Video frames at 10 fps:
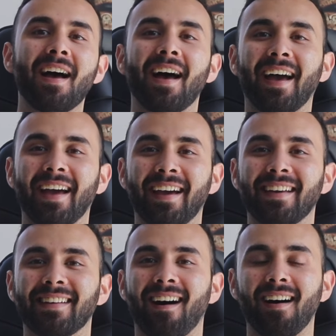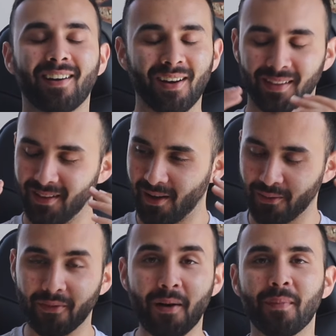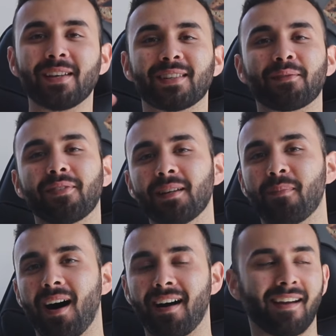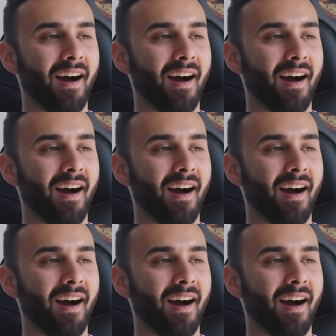And I got a lot of amazing feedback.